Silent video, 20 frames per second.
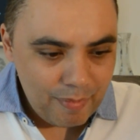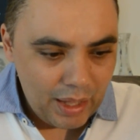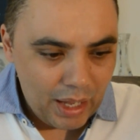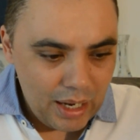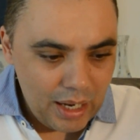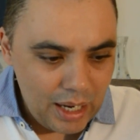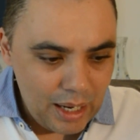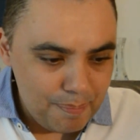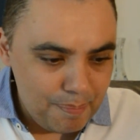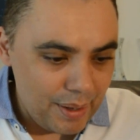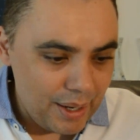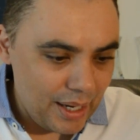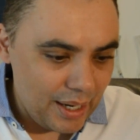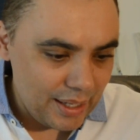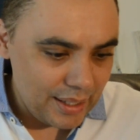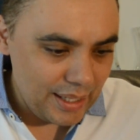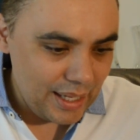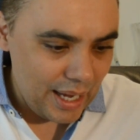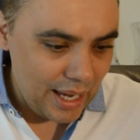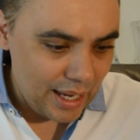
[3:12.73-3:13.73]

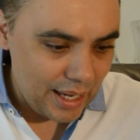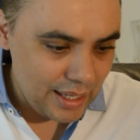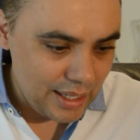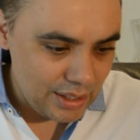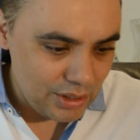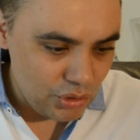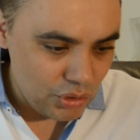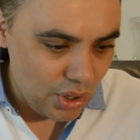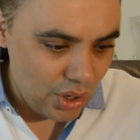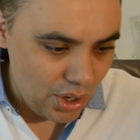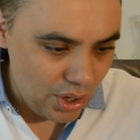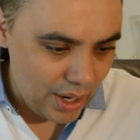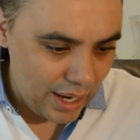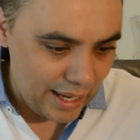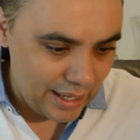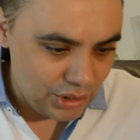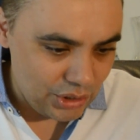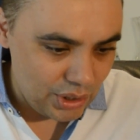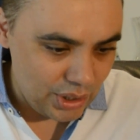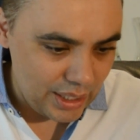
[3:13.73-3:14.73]
But yeah, it's not
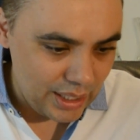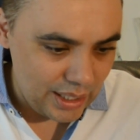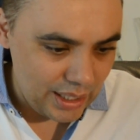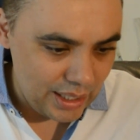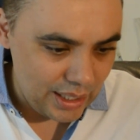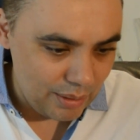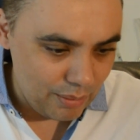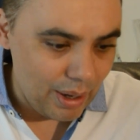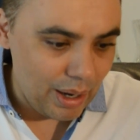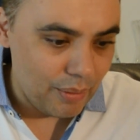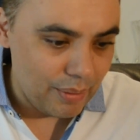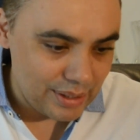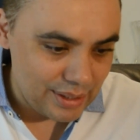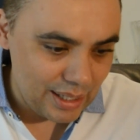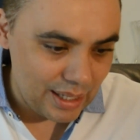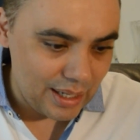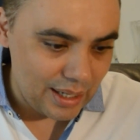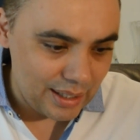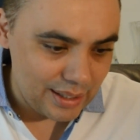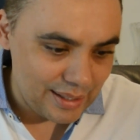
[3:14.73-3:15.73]
actually, well, it's
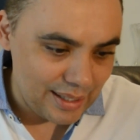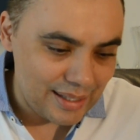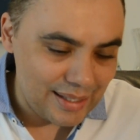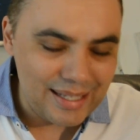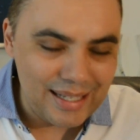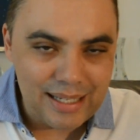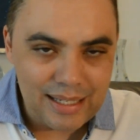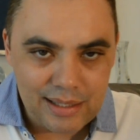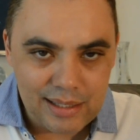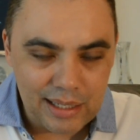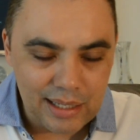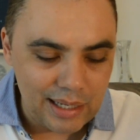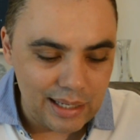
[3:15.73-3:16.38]
a teaser,